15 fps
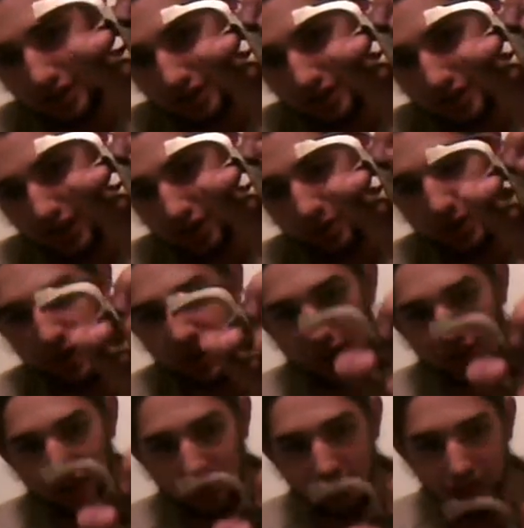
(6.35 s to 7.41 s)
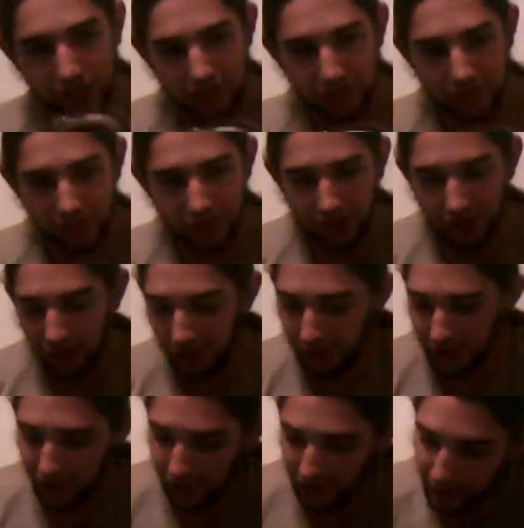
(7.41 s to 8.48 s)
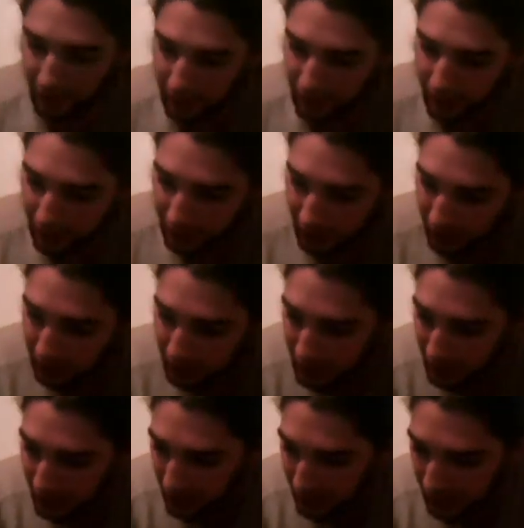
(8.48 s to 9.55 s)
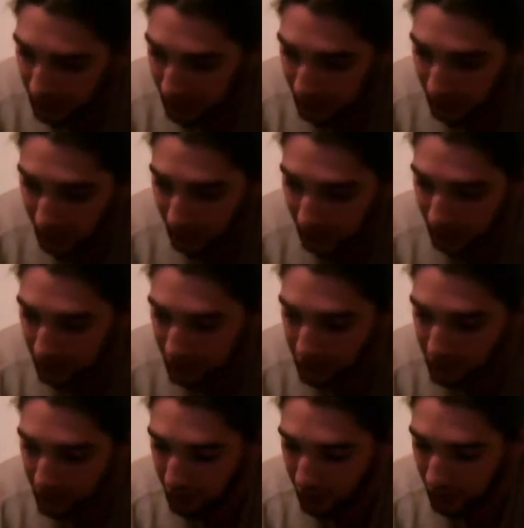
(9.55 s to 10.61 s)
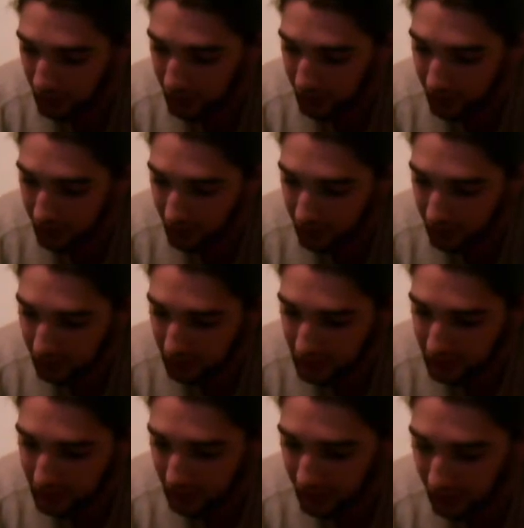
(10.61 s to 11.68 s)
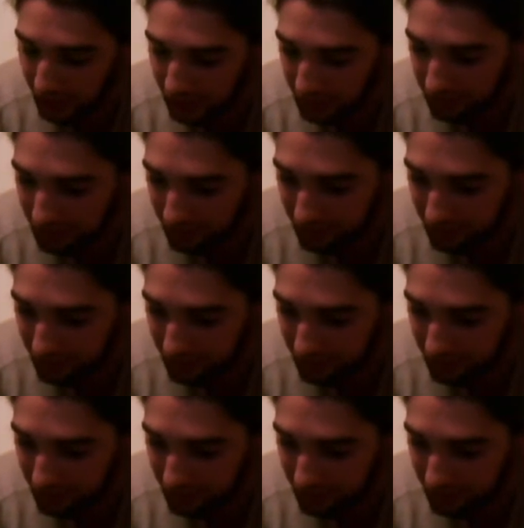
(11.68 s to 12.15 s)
Just gotta wind out, hold that trigger guard down with your thumb. It is pretty difficult, so